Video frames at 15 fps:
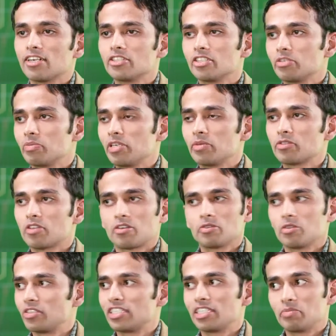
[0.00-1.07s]
100 pips or
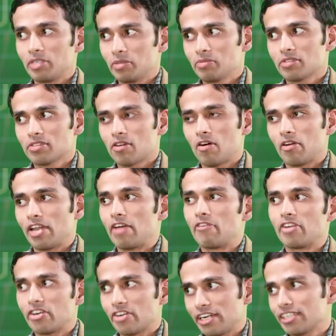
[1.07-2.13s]
200 pips on
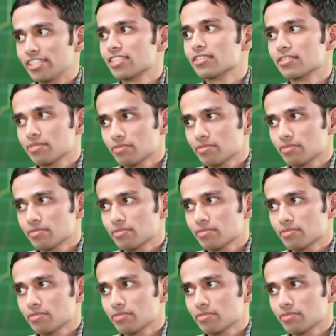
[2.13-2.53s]
every trade.